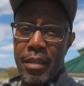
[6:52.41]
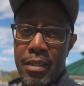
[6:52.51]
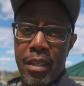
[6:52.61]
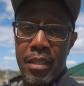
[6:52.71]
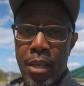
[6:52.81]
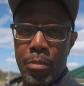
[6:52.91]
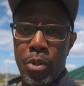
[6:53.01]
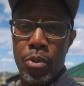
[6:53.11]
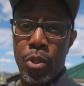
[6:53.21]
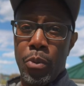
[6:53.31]
This does help
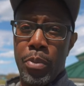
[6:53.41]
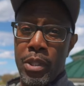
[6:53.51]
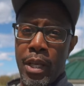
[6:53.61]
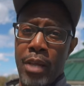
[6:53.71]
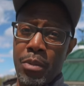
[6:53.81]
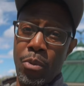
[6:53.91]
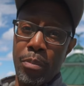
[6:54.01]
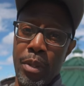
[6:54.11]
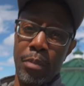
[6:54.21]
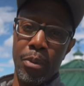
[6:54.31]
YouTube push it out to
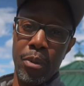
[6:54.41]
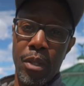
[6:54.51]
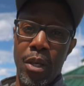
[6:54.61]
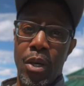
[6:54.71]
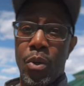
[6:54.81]
more people